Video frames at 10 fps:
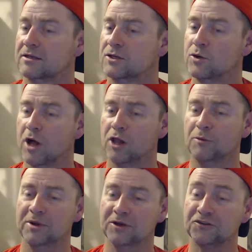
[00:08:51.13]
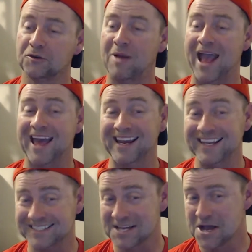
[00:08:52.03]
$2 bills or
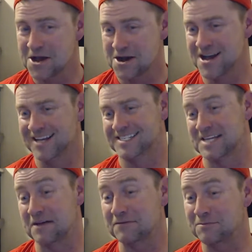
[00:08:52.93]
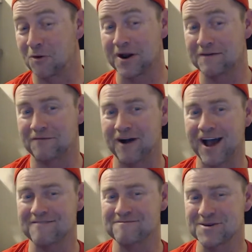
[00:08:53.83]
pennies?
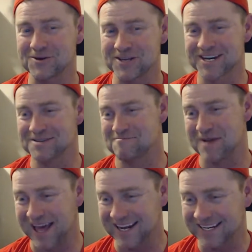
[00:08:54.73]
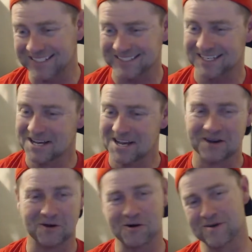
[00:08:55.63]
7.5 million in pennies?
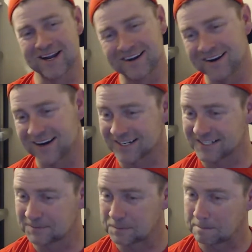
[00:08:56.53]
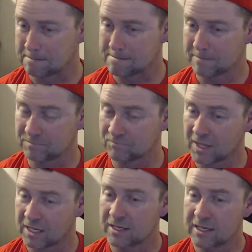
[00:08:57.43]
Oh my gosh.
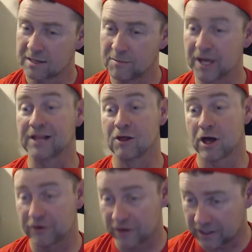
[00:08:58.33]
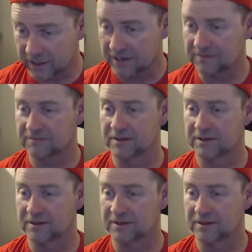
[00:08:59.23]
Money laundering, yeah.